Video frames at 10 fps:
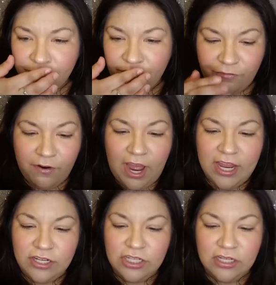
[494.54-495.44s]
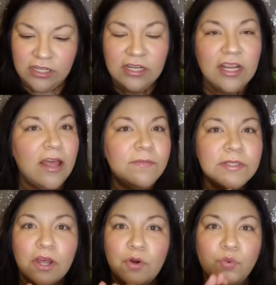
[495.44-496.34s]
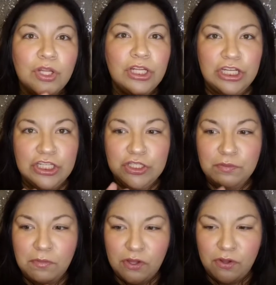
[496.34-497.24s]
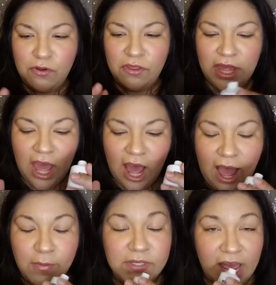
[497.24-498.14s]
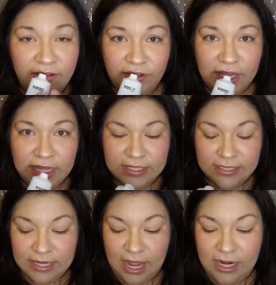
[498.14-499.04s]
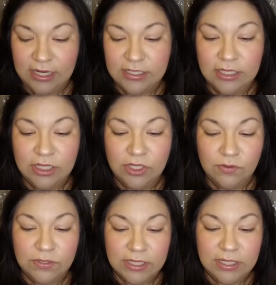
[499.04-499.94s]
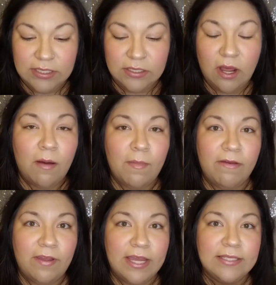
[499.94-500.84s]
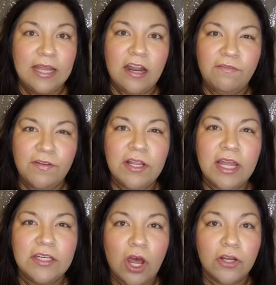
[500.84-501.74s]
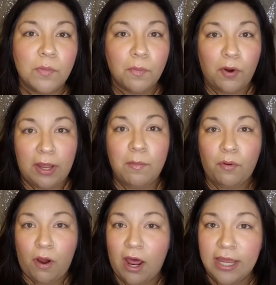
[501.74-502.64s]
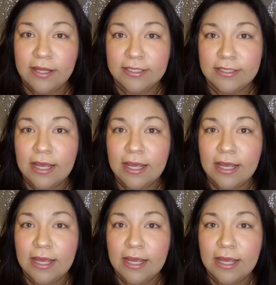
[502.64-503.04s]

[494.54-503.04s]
fresh, comes on really smooth. I'm definitely excited to use this on my face, and I feel like Dr. Brandt products